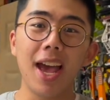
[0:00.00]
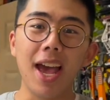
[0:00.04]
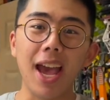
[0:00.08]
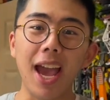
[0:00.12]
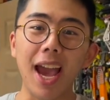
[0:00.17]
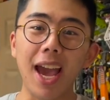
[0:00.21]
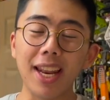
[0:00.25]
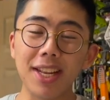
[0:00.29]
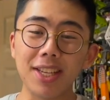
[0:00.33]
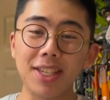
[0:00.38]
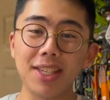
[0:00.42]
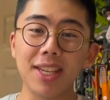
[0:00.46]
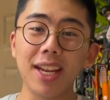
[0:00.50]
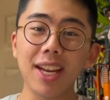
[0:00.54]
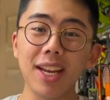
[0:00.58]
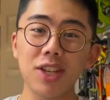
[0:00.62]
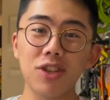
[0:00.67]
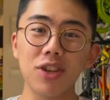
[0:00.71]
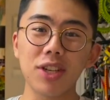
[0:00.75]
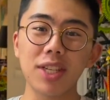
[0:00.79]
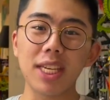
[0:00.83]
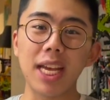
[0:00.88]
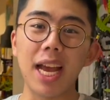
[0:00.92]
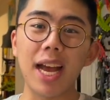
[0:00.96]
and instead it
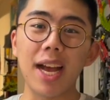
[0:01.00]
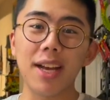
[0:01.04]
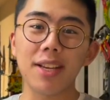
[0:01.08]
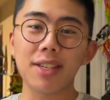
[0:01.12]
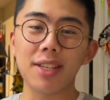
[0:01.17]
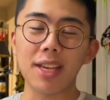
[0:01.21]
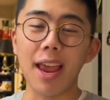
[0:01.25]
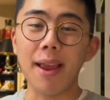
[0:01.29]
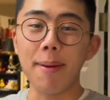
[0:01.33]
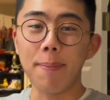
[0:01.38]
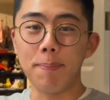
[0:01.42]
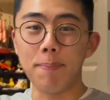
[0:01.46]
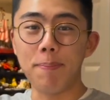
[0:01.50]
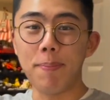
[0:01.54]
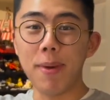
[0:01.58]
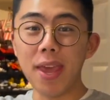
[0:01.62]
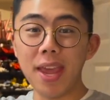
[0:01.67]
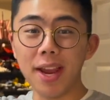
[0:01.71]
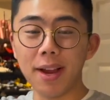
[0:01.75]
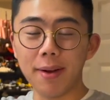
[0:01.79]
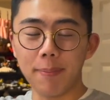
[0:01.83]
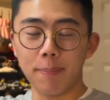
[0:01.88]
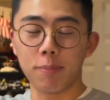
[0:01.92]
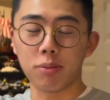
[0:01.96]
just has a
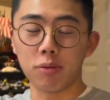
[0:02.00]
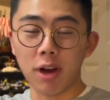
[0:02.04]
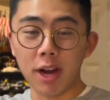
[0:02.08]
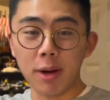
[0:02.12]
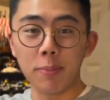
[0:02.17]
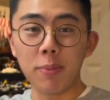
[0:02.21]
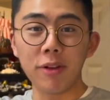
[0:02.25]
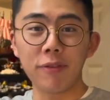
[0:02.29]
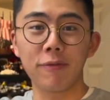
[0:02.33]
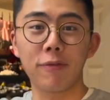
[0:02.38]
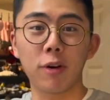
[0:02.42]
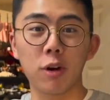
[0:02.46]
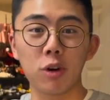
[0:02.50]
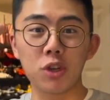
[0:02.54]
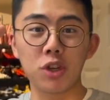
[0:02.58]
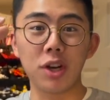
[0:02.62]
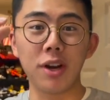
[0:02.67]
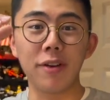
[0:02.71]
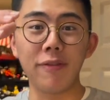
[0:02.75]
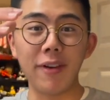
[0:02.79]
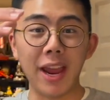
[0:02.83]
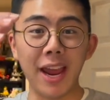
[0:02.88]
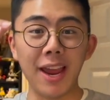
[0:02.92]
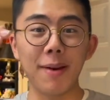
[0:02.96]
big brick-built
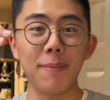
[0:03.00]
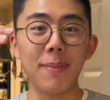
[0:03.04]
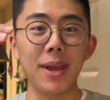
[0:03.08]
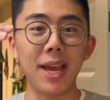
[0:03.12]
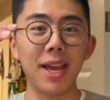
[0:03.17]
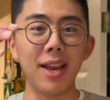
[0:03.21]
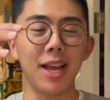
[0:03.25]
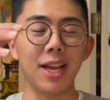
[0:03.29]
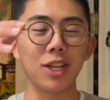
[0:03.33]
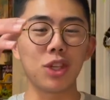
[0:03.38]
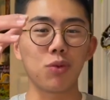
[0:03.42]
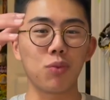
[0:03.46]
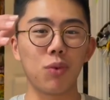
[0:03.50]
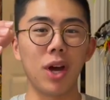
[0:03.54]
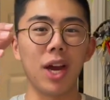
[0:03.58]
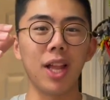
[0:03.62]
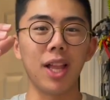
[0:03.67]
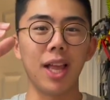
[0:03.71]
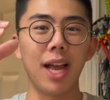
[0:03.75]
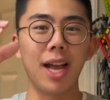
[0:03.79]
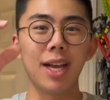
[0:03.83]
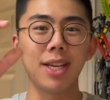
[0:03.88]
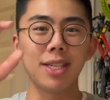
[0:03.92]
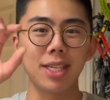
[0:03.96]
version of Ant-Man as
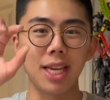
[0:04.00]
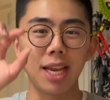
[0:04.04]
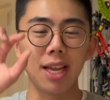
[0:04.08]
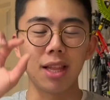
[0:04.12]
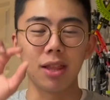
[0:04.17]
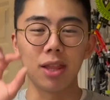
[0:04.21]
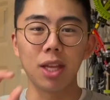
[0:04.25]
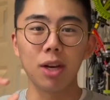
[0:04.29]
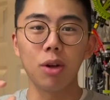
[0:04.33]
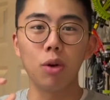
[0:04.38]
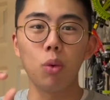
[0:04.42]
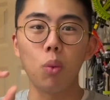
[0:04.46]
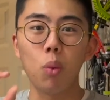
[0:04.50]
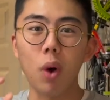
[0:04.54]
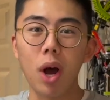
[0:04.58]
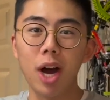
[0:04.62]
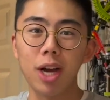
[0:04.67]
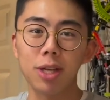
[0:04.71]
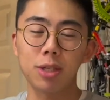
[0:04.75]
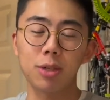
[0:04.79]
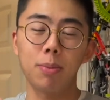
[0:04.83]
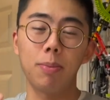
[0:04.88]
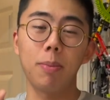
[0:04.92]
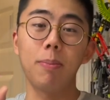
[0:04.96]
well as a little
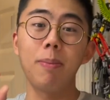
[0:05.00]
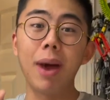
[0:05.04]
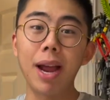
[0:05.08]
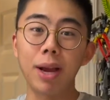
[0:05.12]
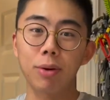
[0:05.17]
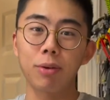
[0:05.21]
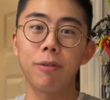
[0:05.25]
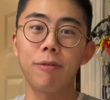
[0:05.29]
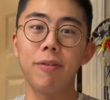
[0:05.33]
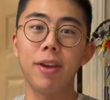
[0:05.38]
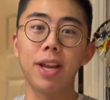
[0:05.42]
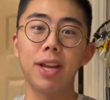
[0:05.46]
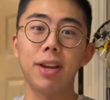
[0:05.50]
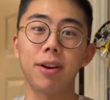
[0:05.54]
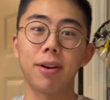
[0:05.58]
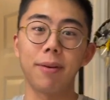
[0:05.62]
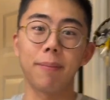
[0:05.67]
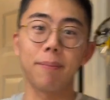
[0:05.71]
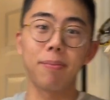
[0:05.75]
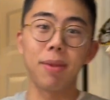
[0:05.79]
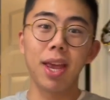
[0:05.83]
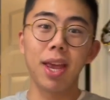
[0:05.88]
wasp microfigure.